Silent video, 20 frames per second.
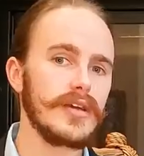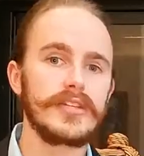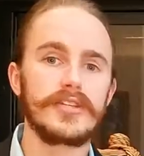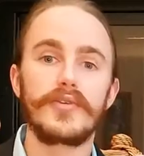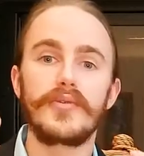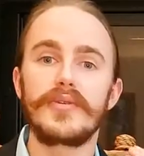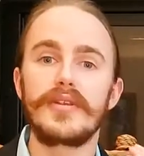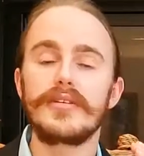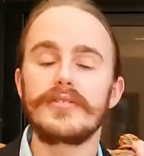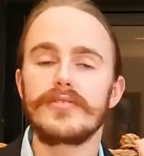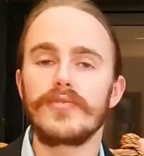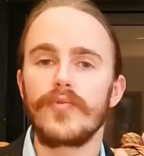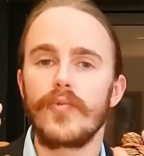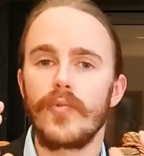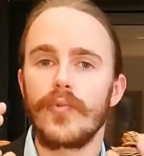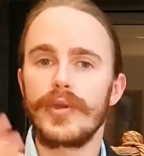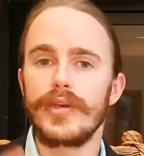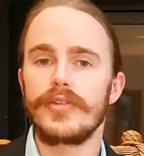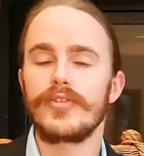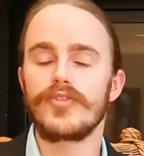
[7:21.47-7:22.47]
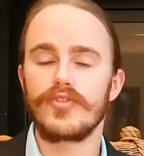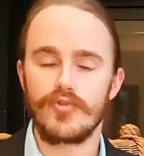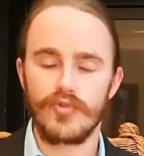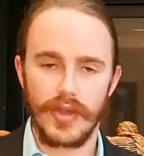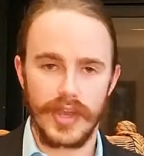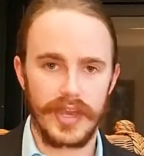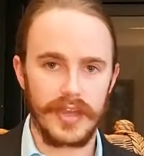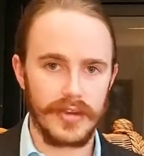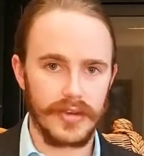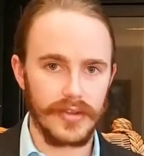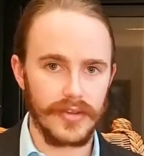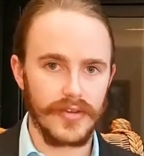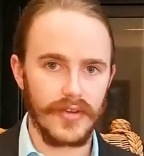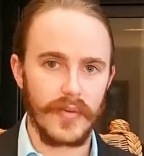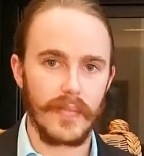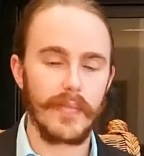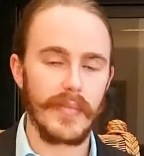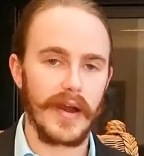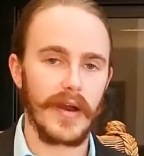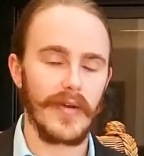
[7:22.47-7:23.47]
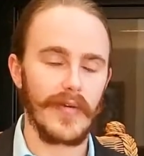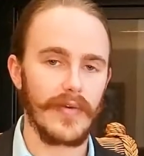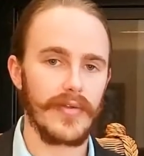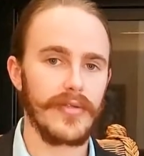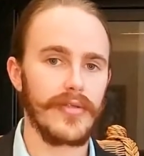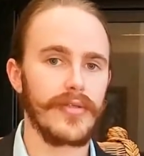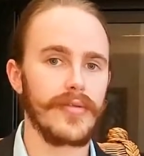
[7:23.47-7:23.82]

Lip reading: So you need to retrain your mouth.